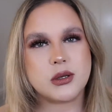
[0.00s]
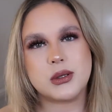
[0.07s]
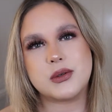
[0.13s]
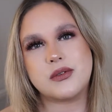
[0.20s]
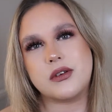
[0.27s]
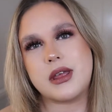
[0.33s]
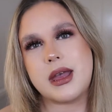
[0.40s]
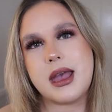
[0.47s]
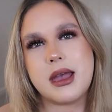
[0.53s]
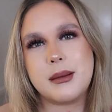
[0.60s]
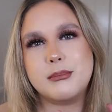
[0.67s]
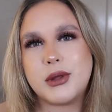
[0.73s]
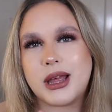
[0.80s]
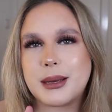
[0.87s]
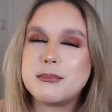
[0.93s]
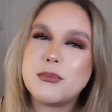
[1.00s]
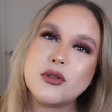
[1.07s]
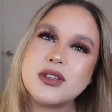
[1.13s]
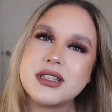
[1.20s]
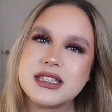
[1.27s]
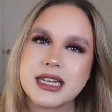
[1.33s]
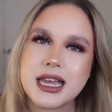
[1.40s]
so it was for their like
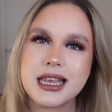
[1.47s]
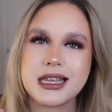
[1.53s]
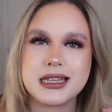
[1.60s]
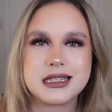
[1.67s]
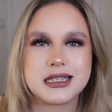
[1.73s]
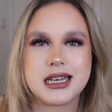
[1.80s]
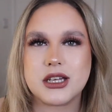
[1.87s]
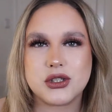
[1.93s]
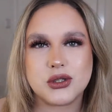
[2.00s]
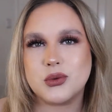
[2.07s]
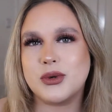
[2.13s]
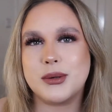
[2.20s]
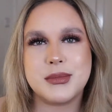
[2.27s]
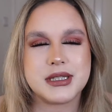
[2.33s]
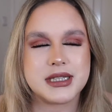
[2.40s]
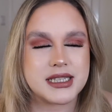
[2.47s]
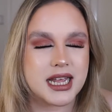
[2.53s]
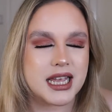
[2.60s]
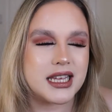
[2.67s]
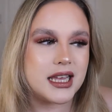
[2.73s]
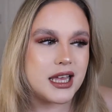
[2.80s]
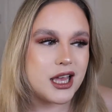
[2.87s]
Mother's Day, International Women's Day,